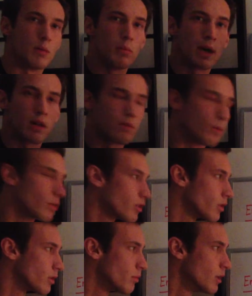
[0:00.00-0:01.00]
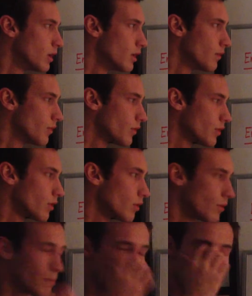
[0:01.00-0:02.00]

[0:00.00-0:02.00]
body force term. So